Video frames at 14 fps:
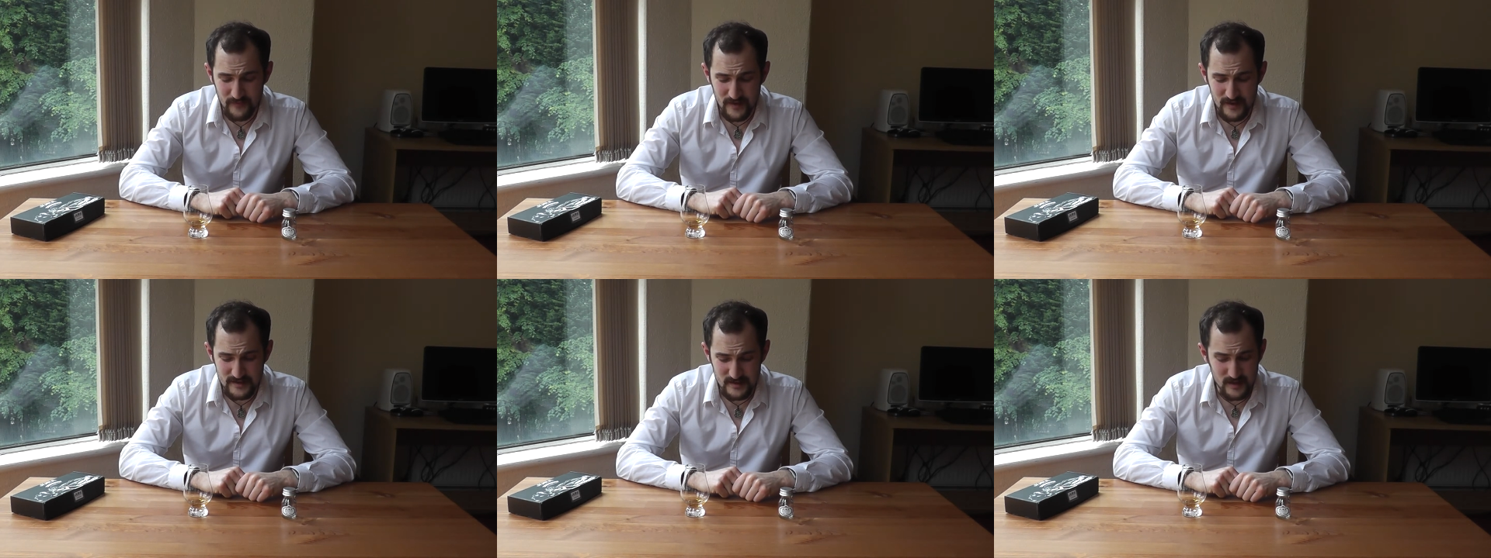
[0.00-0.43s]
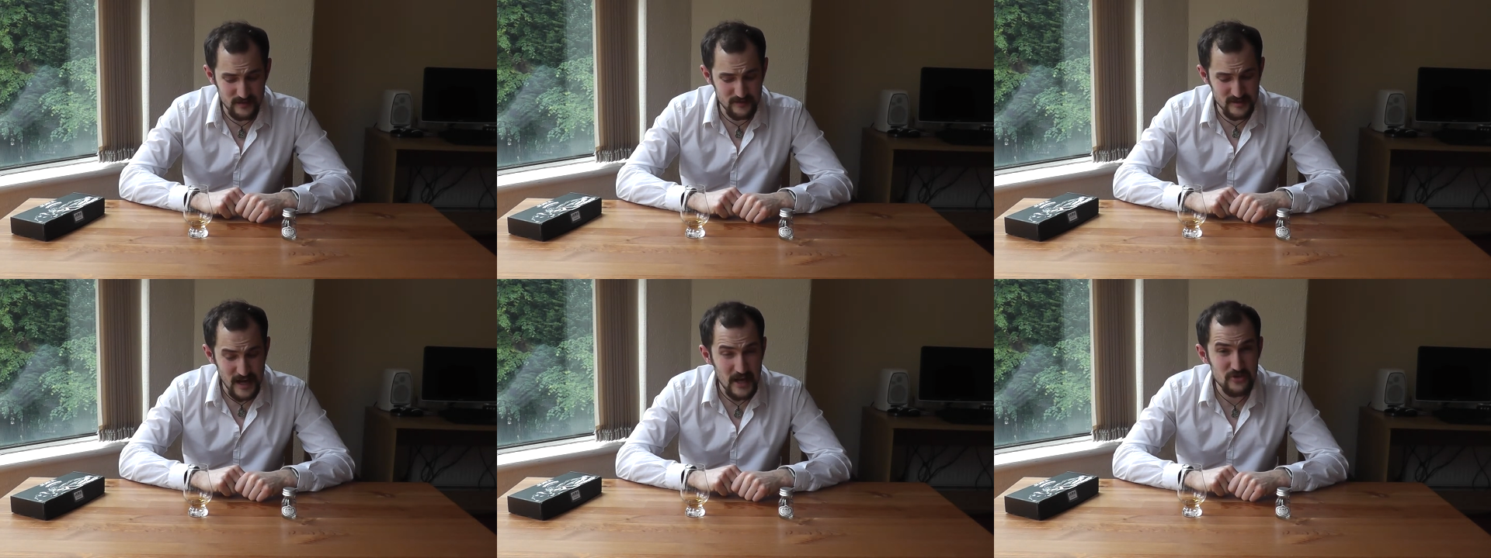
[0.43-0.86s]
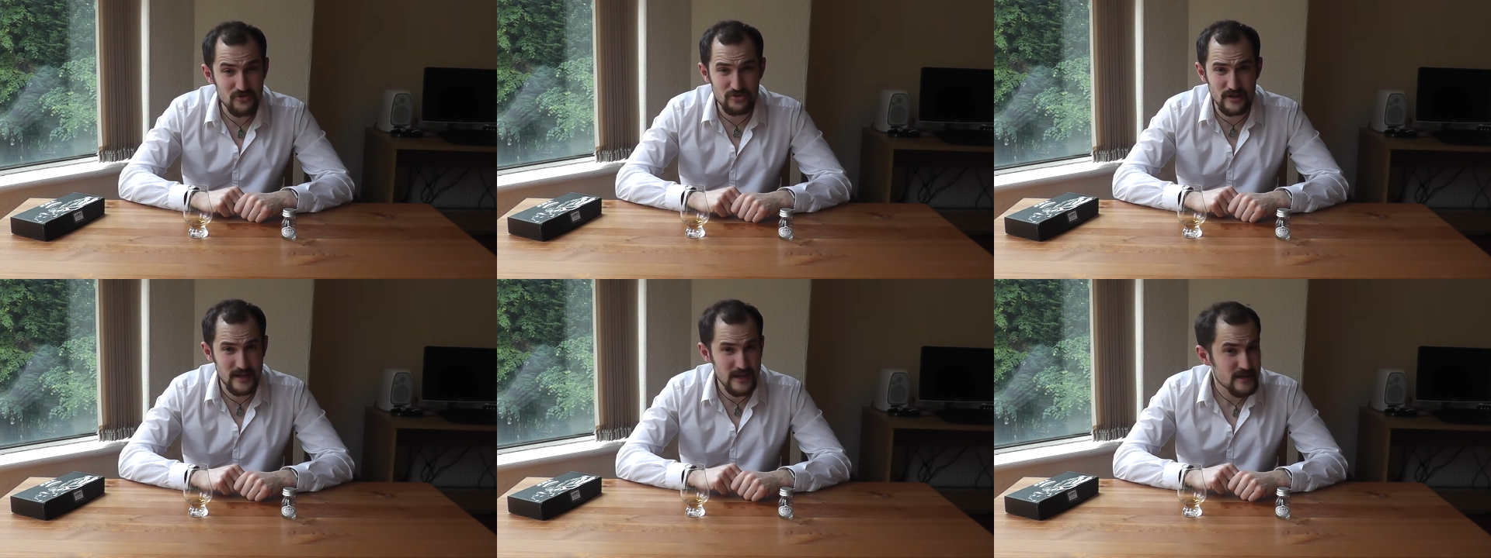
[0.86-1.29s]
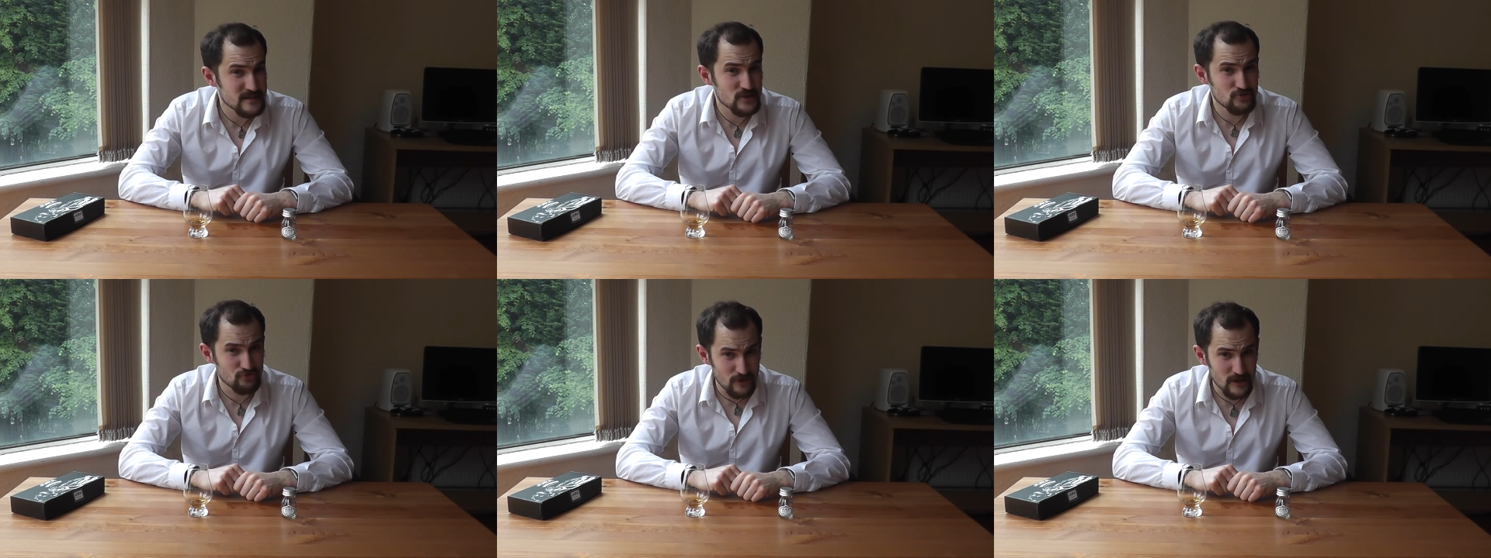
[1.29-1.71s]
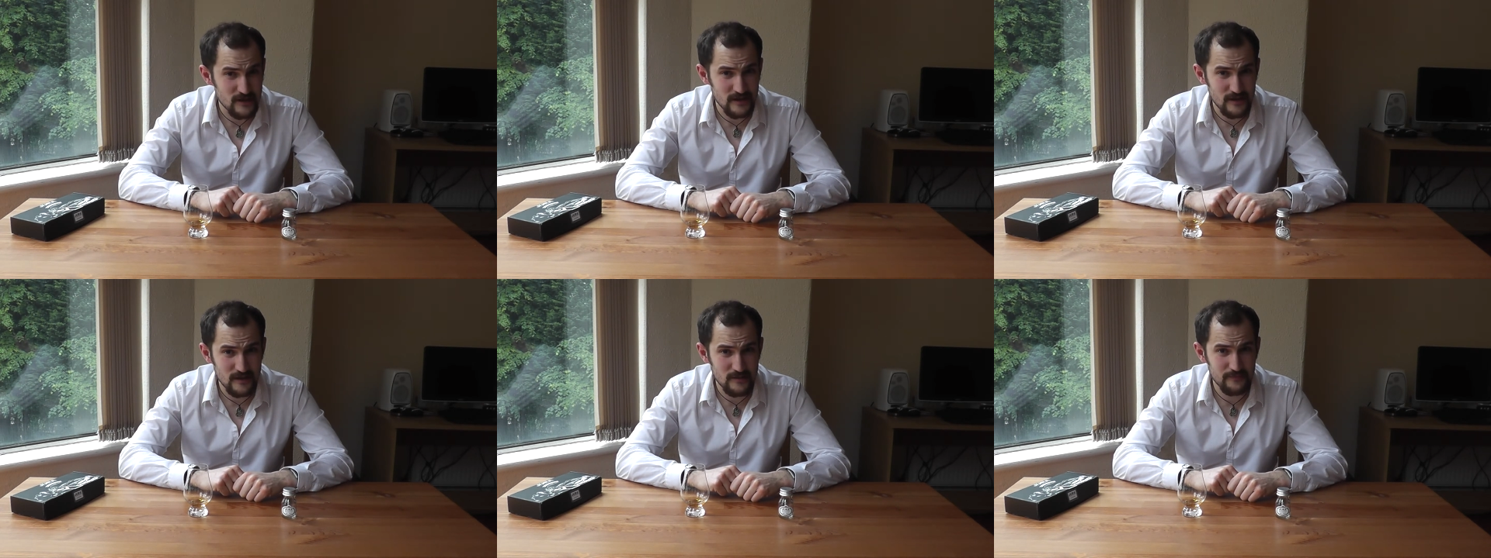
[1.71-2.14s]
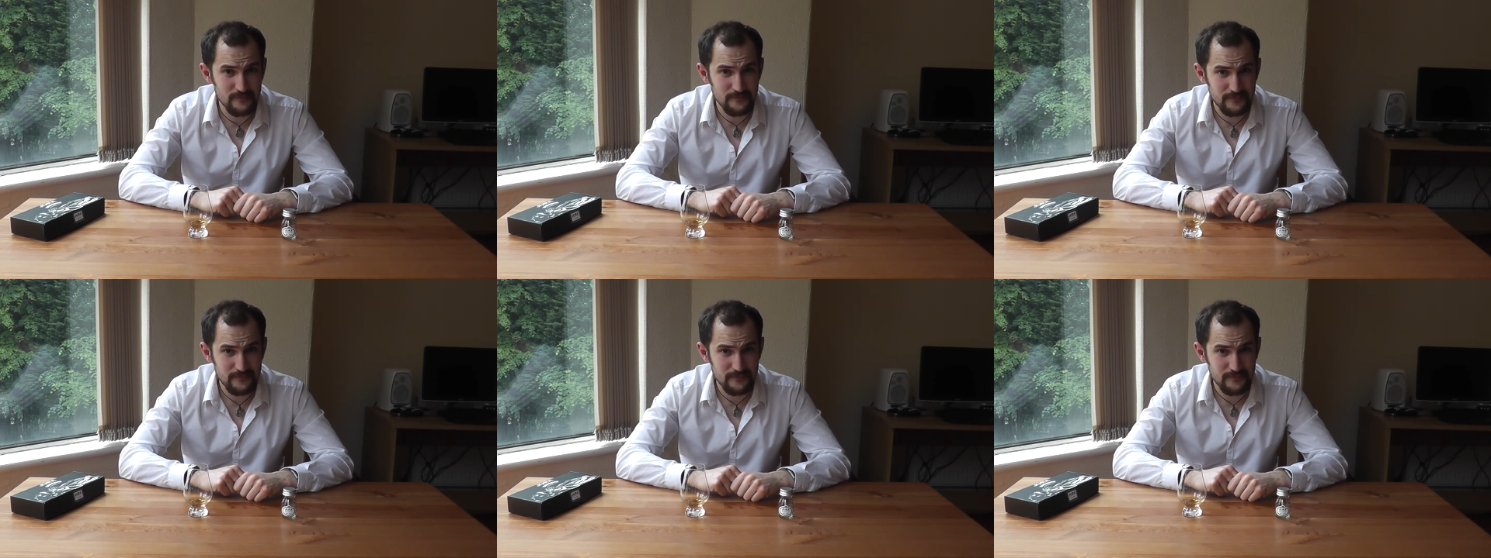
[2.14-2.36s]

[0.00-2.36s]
it's a kind of dangerously easy drinking